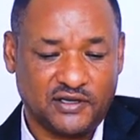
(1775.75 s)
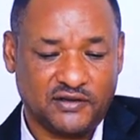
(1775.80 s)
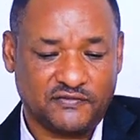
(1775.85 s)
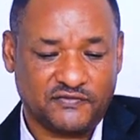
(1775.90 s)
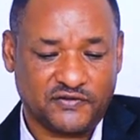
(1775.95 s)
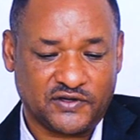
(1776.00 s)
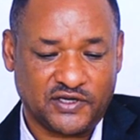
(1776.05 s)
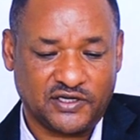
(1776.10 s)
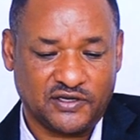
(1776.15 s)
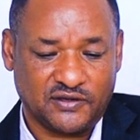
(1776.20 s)

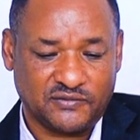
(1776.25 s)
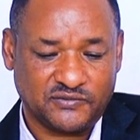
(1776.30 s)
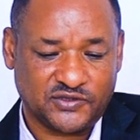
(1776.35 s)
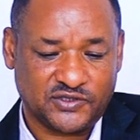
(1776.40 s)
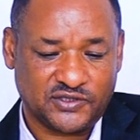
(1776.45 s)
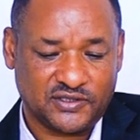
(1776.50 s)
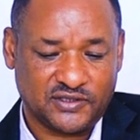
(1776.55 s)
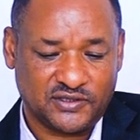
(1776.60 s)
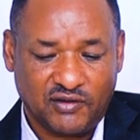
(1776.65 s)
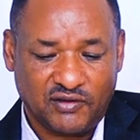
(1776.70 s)

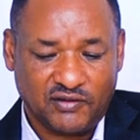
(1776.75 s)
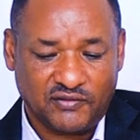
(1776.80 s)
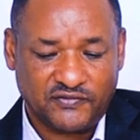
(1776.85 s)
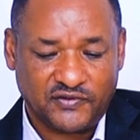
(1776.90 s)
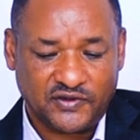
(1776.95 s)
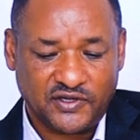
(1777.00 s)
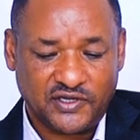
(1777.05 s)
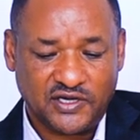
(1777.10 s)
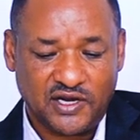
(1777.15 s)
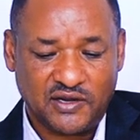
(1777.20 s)
freedoms.
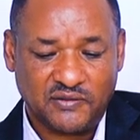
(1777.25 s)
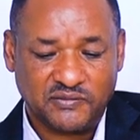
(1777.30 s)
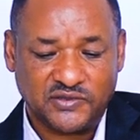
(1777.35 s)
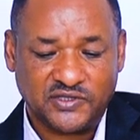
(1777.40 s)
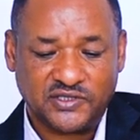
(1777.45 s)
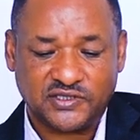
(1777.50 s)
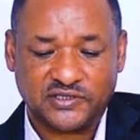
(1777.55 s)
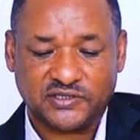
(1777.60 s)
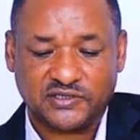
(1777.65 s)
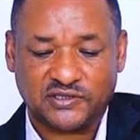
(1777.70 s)
Freedom
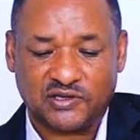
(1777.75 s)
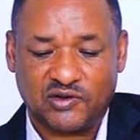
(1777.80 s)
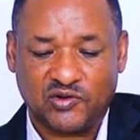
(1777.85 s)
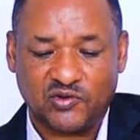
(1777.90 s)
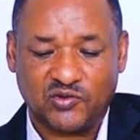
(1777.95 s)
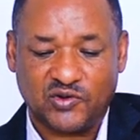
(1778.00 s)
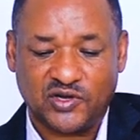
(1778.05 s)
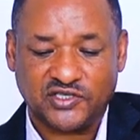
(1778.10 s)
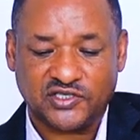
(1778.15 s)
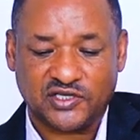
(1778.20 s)
is
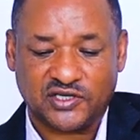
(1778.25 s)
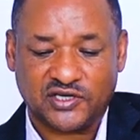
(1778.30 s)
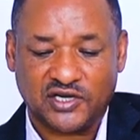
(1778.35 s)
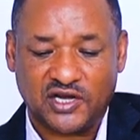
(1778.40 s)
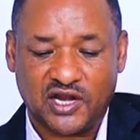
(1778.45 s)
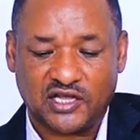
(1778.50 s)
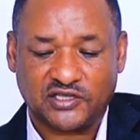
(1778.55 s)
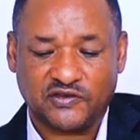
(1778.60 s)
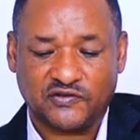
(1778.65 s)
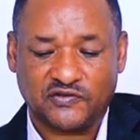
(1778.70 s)
always
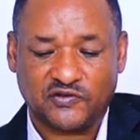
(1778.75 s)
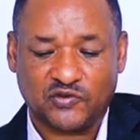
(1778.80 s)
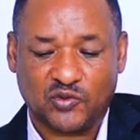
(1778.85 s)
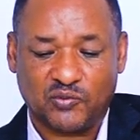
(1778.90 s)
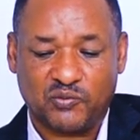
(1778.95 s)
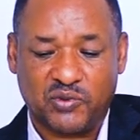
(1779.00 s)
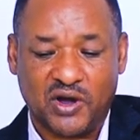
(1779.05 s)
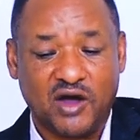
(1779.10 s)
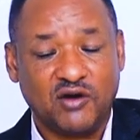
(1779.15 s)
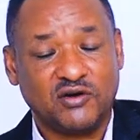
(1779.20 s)
relative to
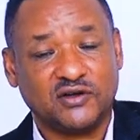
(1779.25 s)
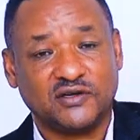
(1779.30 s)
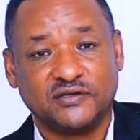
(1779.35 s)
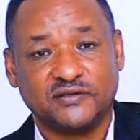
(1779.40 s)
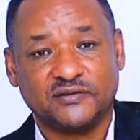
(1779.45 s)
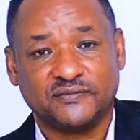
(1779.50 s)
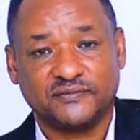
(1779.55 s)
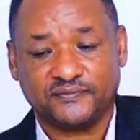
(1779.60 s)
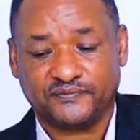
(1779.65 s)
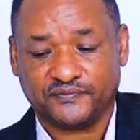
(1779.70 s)
power,
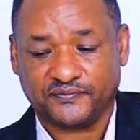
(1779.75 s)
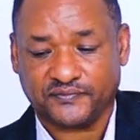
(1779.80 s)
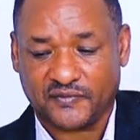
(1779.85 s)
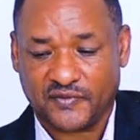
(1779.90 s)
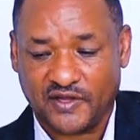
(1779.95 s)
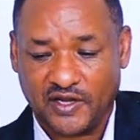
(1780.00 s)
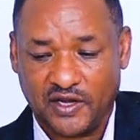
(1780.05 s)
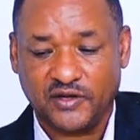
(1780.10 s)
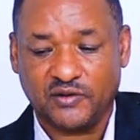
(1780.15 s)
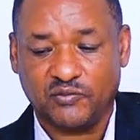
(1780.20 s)

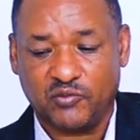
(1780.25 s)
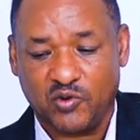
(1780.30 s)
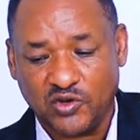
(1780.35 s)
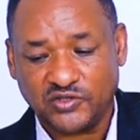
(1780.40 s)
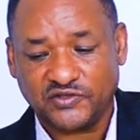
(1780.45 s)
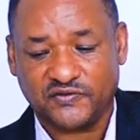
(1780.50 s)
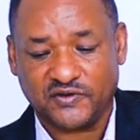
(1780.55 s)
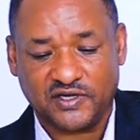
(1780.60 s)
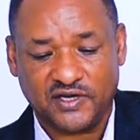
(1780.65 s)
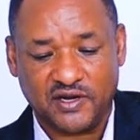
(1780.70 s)
and
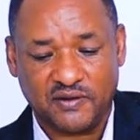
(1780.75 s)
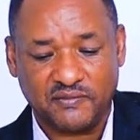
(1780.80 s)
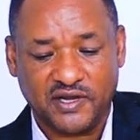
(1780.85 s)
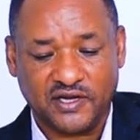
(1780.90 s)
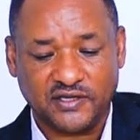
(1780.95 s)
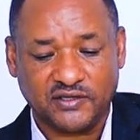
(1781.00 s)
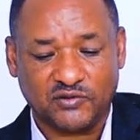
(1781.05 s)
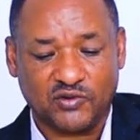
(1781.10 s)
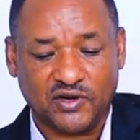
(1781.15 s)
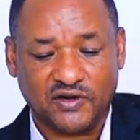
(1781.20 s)
both freedom
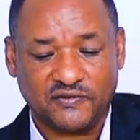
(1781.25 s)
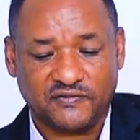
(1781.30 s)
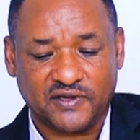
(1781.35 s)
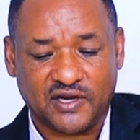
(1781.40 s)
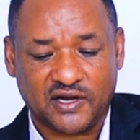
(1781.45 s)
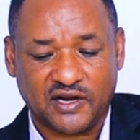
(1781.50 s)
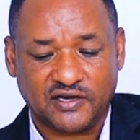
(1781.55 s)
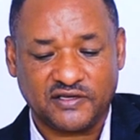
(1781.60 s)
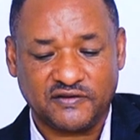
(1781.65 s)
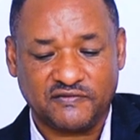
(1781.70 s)
and
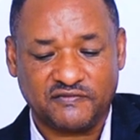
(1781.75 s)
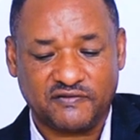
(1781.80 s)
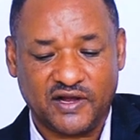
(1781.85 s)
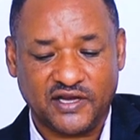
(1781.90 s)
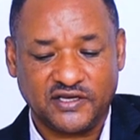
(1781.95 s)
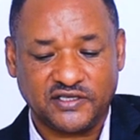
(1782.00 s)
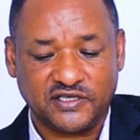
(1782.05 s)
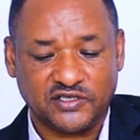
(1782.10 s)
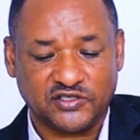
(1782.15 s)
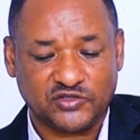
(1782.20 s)
welfare are
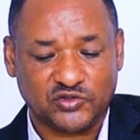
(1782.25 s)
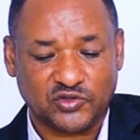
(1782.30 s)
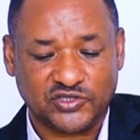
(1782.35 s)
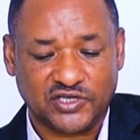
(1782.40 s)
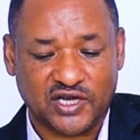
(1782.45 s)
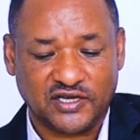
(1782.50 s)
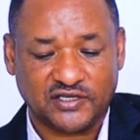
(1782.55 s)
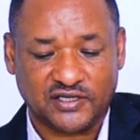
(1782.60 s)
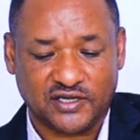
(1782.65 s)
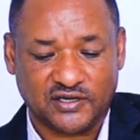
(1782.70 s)
defined in
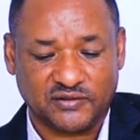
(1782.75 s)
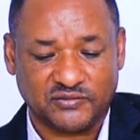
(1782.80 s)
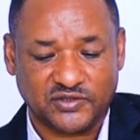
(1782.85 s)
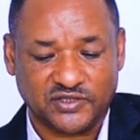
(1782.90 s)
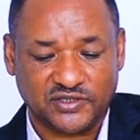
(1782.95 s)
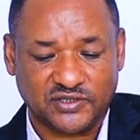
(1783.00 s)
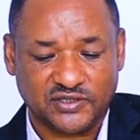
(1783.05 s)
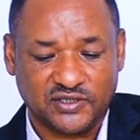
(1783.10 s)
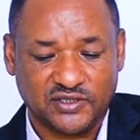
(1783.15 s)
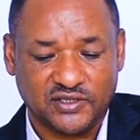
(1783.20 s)
social
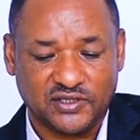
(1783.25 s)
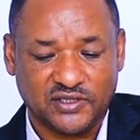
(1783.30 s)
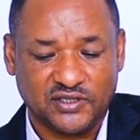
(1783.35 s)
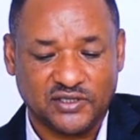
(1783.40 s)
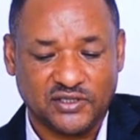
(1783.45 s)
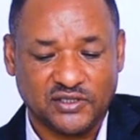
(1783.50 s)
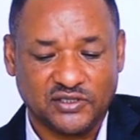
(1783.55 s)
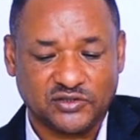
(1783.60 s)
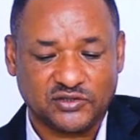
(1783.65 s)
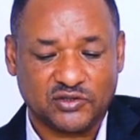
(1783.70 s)
terms.
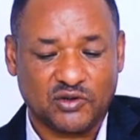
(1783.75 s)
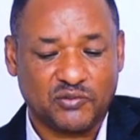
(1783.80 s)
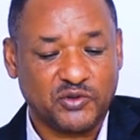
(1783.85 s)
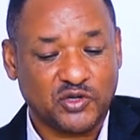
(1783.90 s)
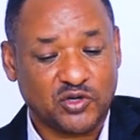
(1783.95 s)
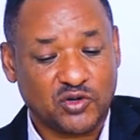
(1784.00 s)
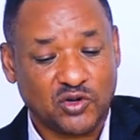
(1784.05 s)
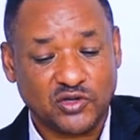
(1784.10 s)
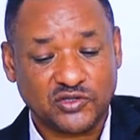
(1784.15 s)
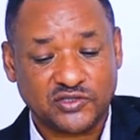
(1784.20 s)
So
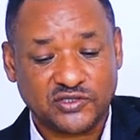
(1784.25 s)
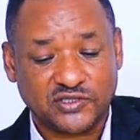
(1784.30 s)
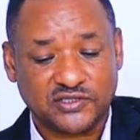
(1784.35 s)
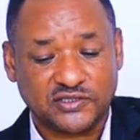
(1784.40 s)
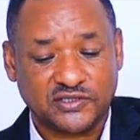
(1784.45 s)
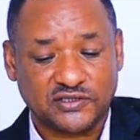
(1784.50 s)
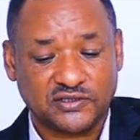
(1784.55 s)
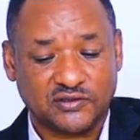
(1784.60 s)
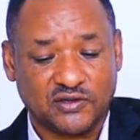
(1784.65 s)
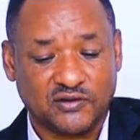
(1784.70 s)

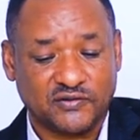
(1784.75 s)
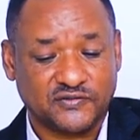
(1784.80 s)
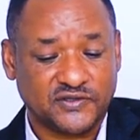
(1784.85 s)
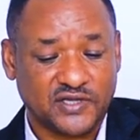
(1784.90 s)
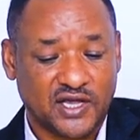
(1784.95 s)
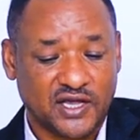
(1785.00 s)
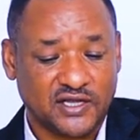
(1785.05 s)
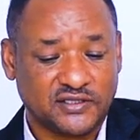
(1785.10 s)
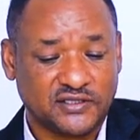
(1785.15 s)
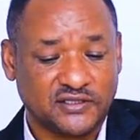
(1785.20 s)
because of
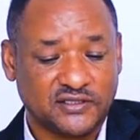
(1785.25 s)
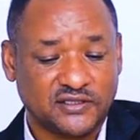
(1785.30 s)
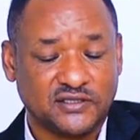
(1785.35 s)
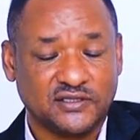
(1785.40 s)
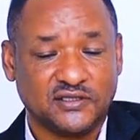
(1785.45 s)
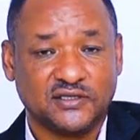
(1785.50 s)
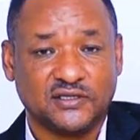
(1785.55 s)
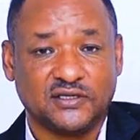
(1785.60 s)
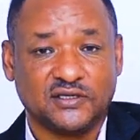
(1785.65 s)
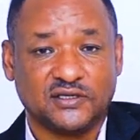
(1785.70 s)
that,
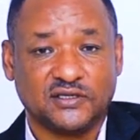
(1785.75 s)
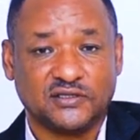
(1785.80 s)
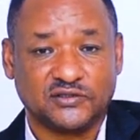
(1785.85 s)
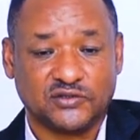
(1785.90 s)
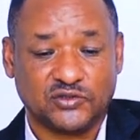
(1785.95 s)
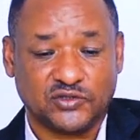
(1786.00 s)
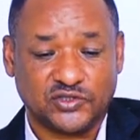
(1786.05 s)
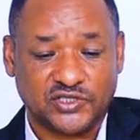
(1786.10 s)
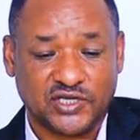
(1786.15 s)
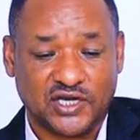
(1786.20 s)

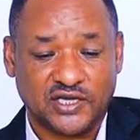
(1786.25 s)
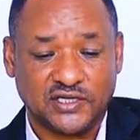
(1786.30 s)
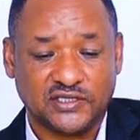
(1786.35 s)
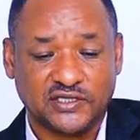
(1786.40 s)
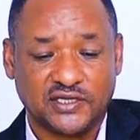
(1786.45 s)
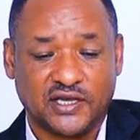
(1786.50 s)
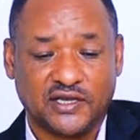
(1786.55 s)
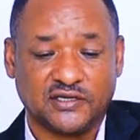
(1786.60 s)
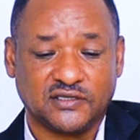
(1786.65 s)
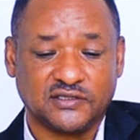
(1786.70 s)

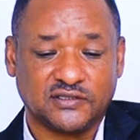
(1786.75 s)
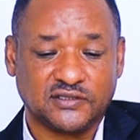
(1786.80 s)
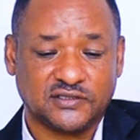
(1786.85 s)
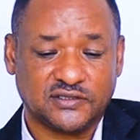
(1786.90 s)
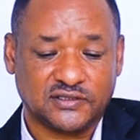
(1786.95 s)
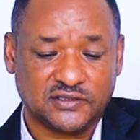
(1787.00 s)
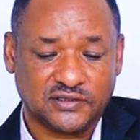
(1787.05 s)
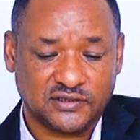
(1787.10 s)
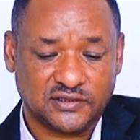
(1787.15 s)
social and